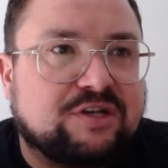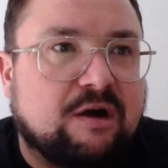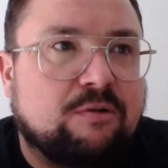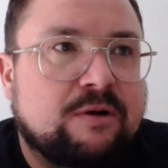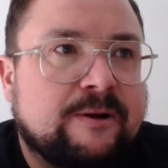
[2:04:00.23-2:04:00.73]

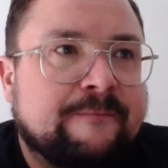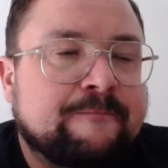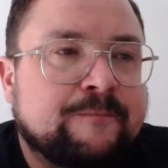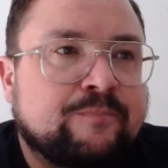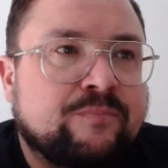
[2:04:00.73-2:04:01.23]
goal.
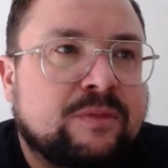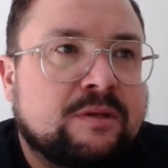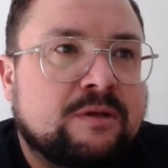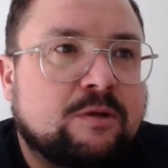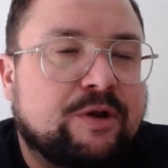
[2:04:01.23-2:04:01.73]

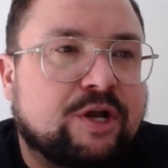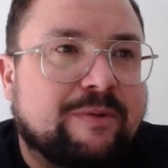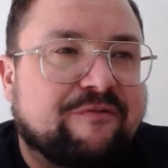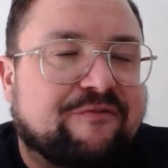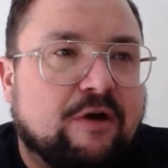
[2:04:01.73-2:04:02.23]
We could have been
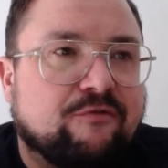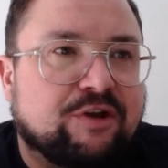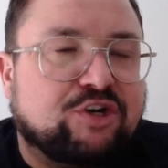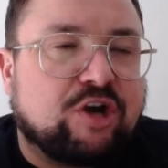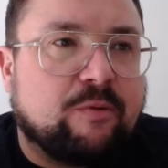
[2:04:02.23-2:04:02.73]
further in
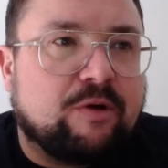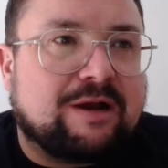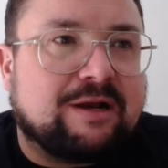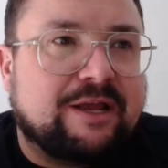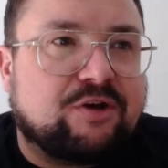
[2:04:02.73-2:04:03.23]
trouble.
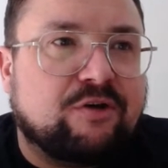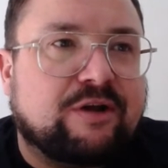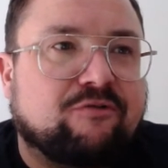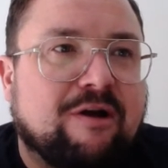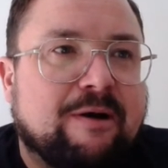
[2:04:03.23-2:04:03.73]
Luckily, couldn't
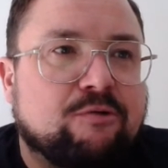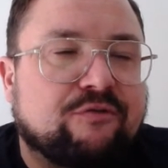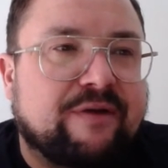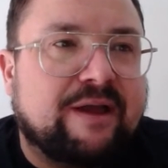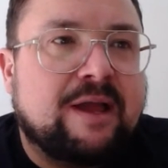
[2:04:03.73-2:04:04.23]
grab hold of
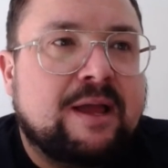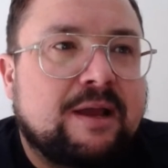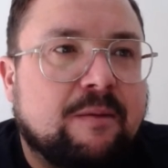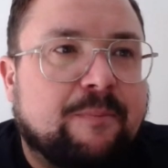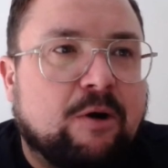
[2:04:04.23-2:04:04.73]
it.
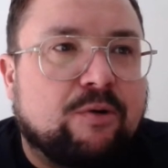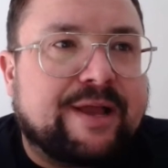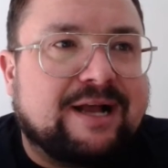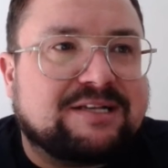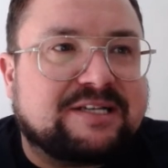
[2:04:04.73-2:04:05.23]
And
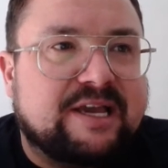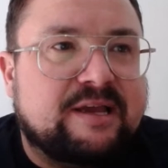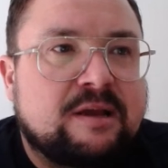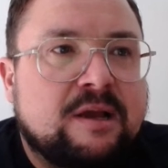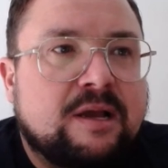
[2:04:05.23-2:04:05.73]
Bolkowski
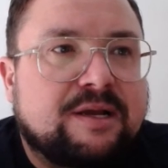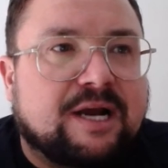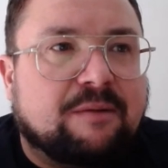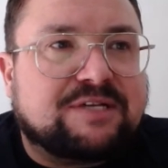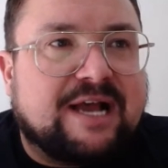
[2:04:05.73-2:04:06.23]

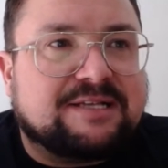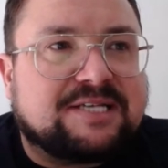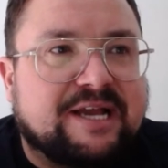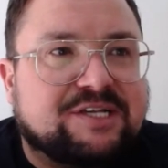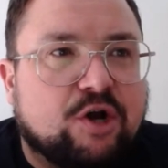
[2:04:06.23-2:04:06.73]
comes out and
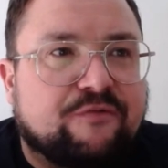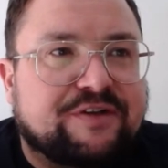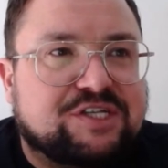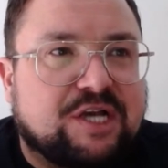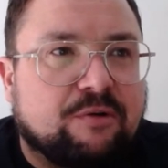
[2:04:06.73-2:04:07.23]
takes it off
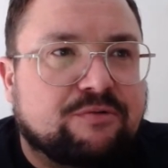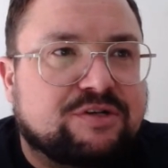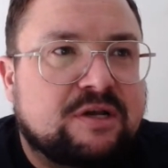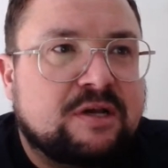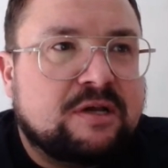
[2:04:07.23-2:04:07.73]
his
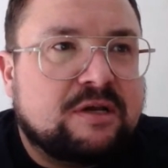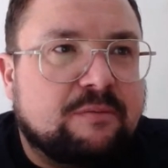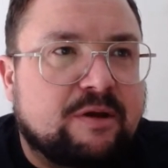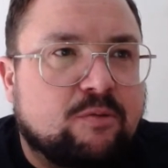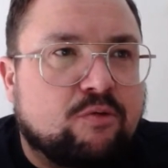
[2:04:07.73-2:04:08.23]
toes. And
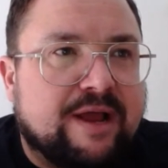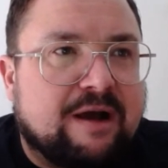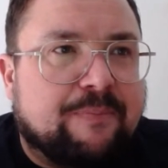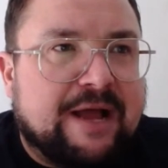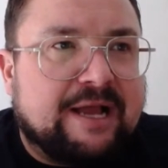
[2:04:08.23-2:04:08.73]
Millwall now
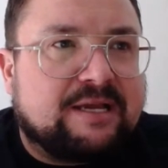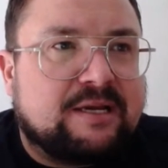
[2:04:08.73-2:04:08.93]
back